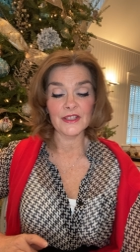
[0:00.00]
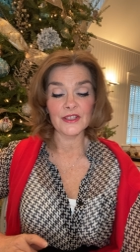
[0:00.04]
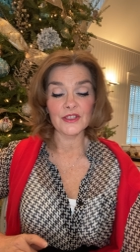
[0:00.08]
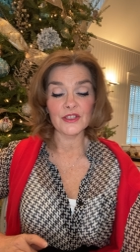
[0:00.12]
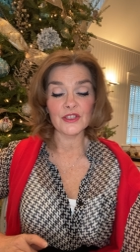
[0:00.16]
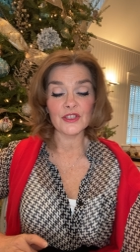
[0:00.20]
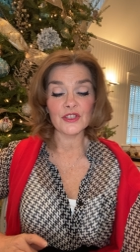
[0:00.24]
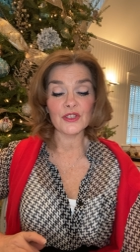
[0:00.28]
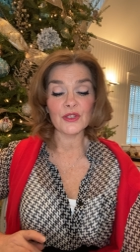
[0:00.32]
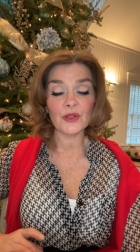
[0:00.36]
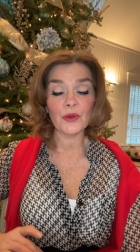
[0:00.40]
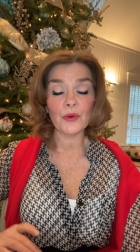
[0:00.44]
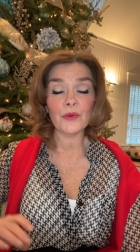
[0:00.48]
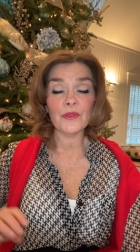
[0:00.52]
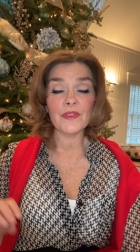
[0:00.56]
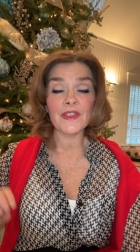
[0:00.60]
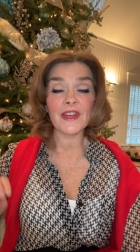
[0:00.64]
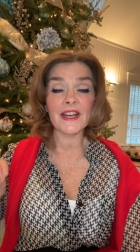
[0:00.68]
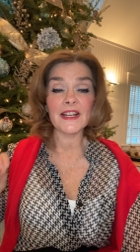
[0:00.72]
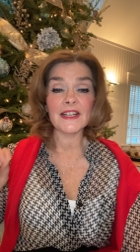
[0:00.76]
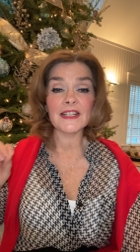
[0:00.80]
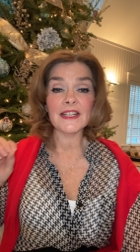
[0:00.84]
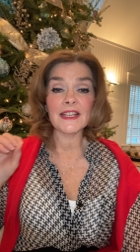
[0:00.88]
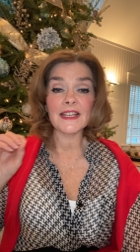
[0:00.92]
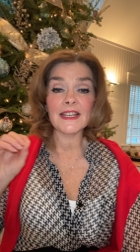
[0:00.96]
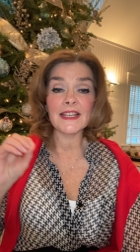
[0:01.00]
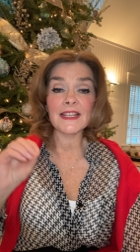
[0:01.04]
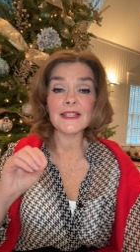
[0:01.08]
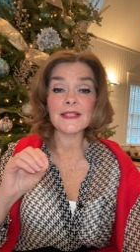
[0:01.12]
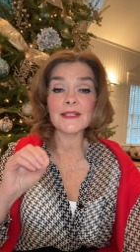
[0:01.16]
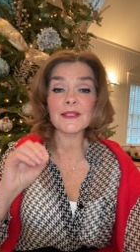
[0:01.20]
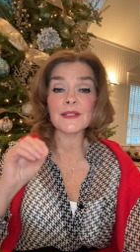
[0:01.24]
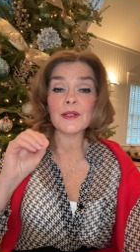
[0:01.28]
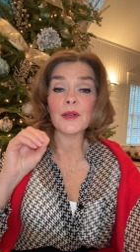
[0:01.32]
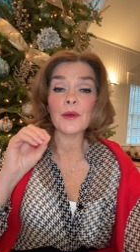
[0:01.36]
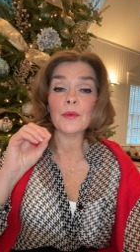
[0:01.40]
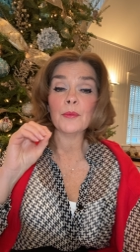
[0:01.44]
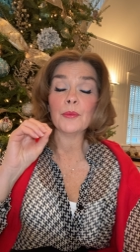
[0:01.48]
so that
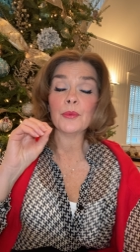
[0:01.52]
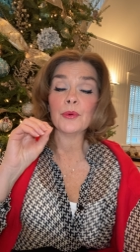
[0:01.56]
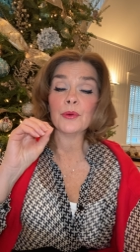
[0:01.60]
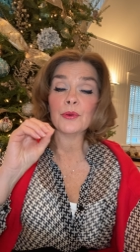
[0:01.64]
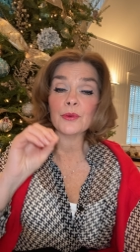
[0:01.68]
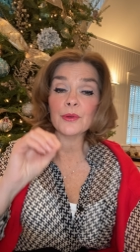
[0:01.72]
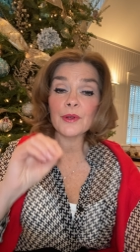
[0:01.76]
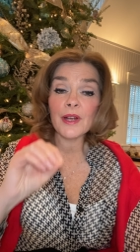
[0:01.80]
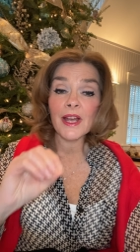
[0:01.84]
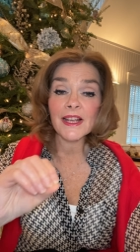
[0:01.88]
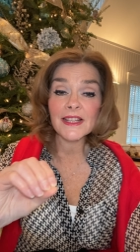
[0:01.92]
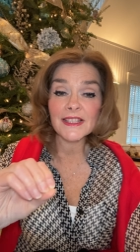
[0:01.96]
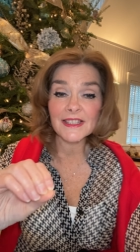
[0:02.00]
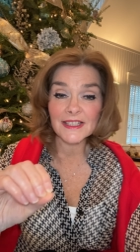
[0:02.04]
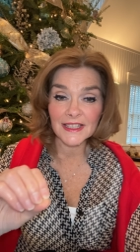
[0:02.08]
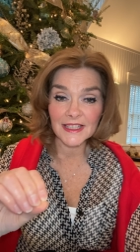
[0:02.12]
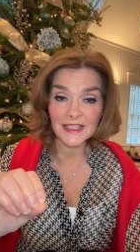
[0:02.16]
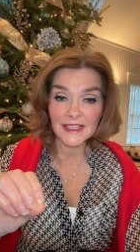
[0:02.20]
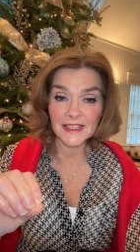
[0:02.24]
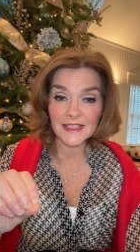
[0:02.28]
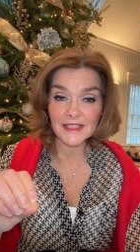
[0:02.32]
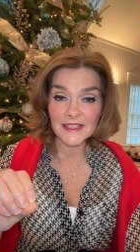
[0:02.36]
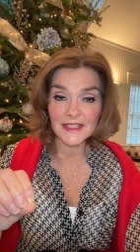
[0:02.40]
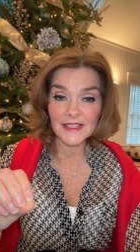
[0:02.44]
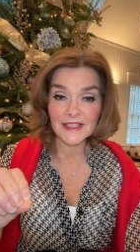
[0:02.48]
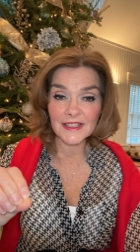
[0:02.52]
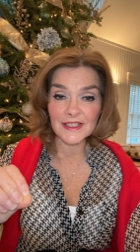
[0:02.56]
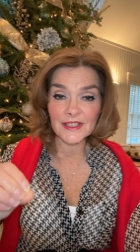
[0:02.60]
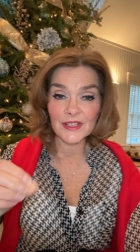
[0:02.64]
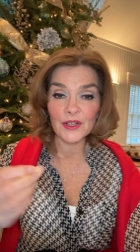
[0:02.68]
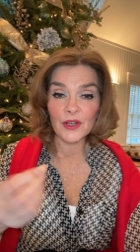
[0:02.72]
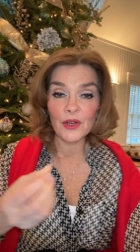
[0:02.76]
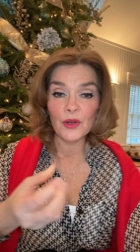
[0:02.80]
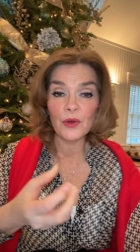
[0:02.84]
his presence